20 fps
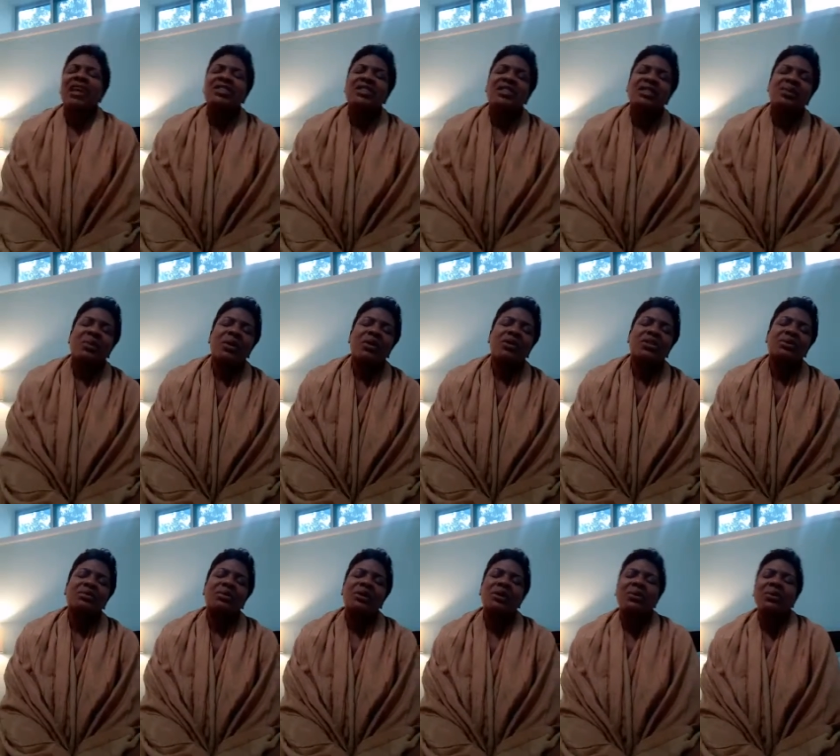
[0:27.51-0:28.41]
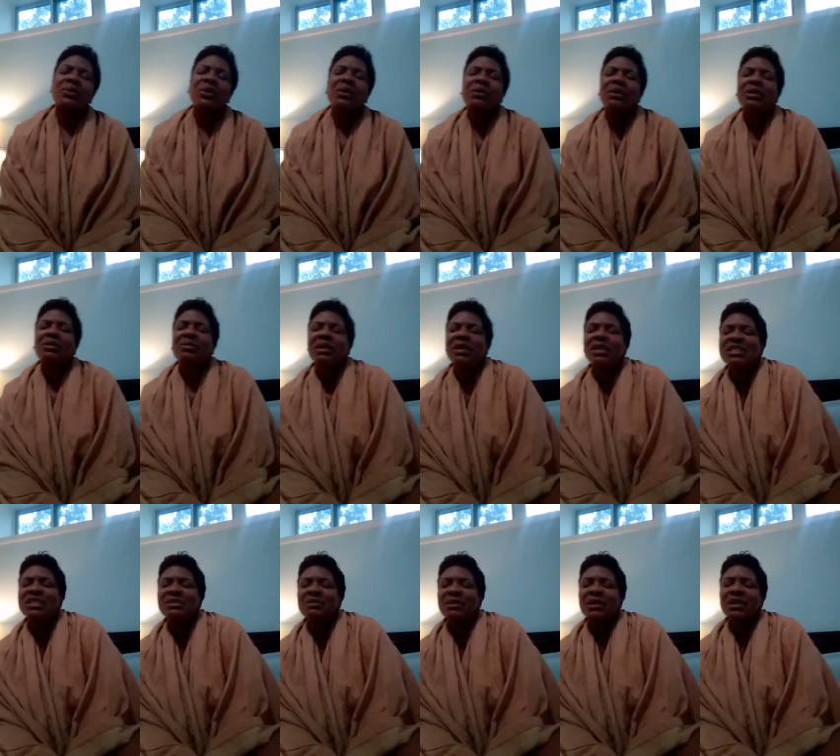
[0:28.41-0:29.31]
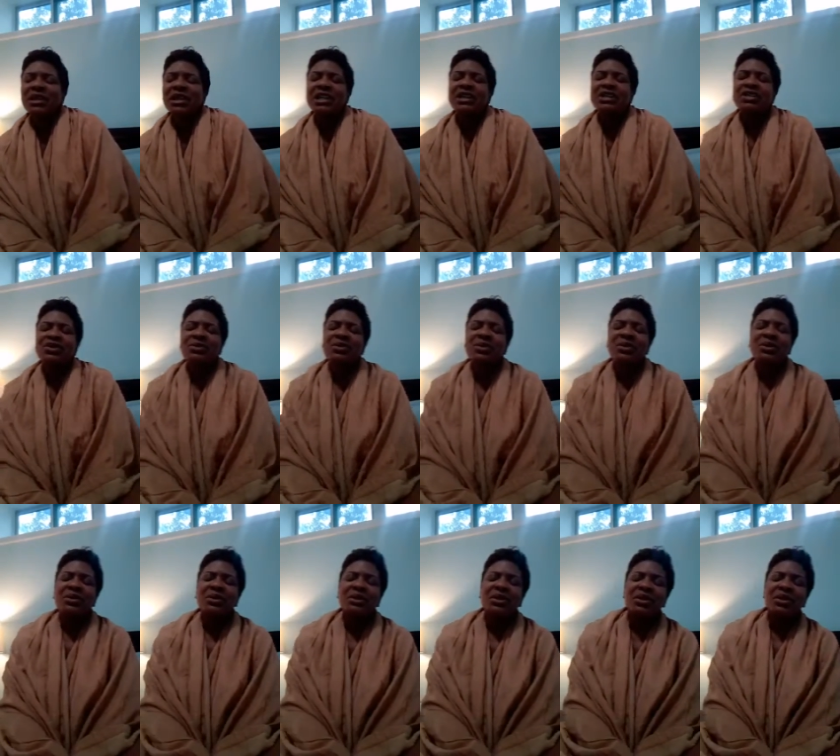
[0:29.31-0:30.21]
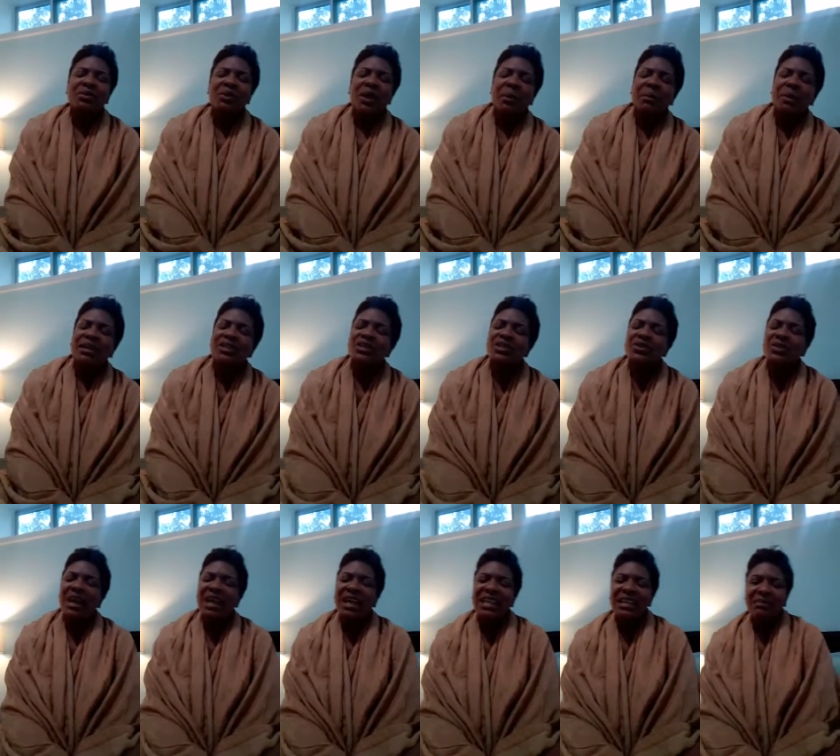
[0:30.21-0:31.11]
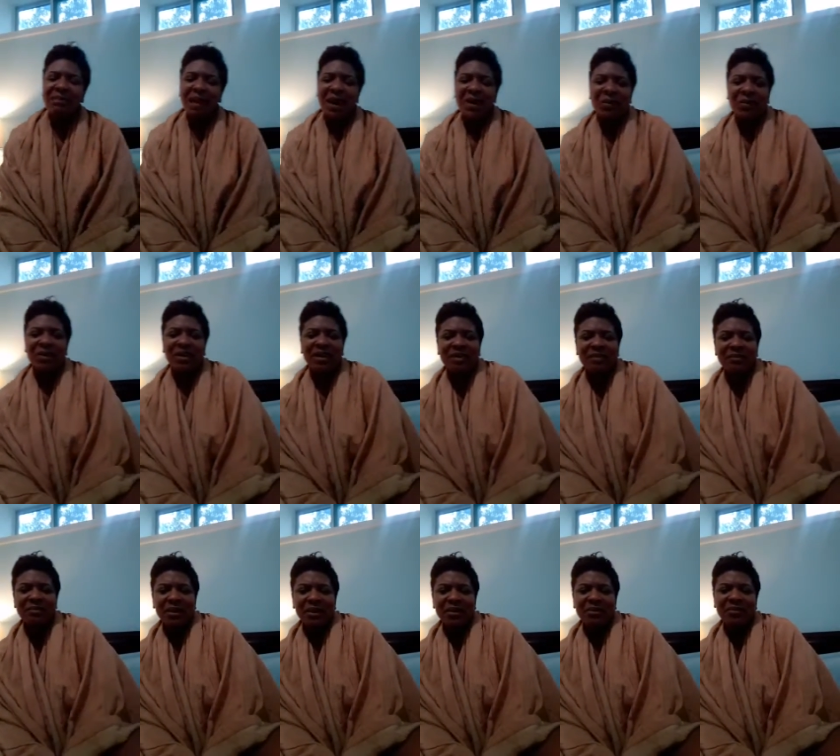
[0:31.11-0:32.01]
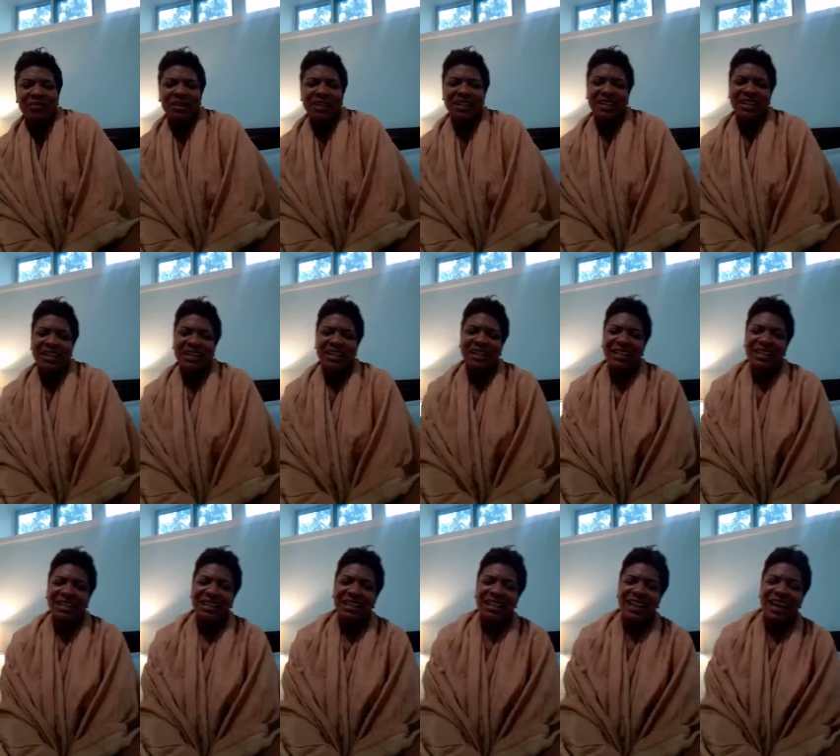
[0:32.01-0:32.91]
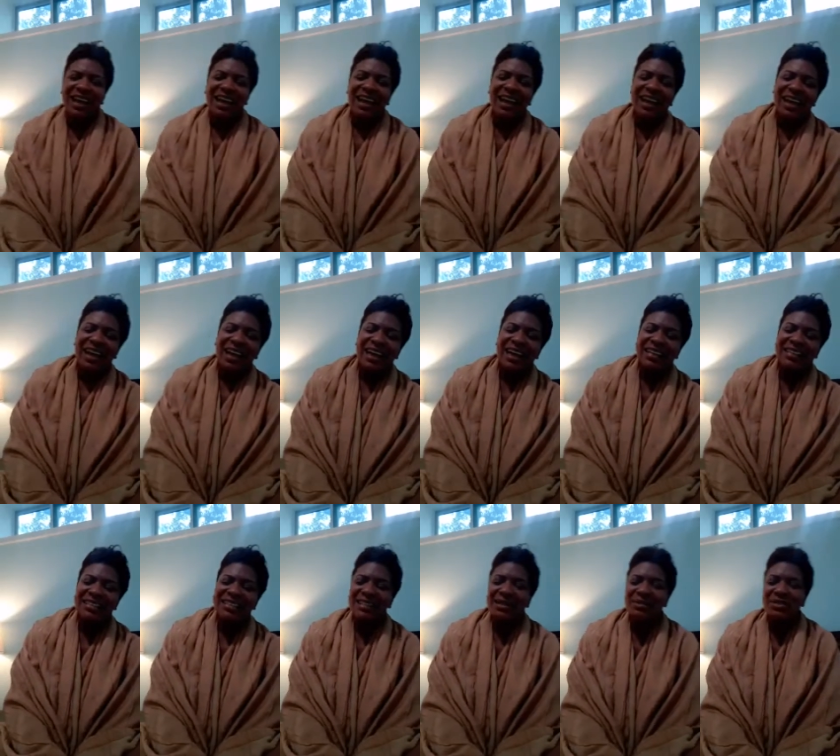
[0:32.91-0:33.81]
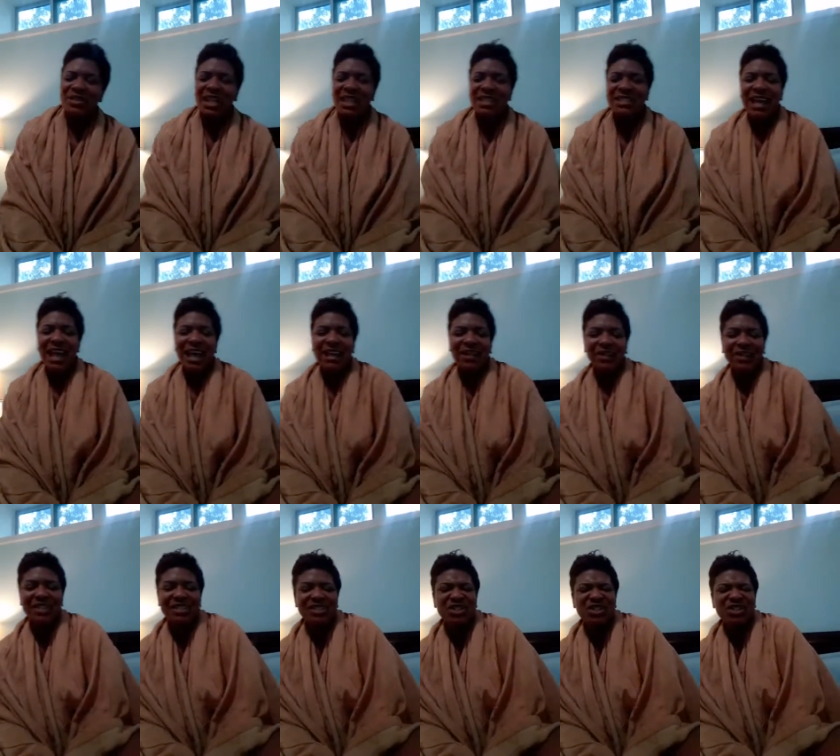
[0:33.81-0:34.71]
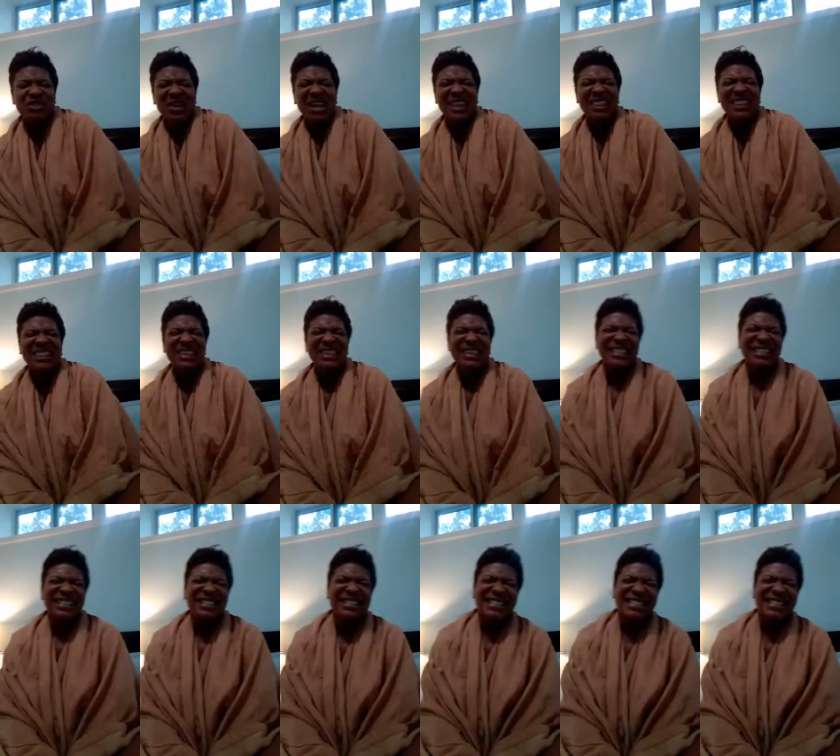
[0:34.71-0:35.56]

and just worship the Lord with me in spirit and truth. You Are My Strength by William Murphy. Yes, subject title is Strengthened.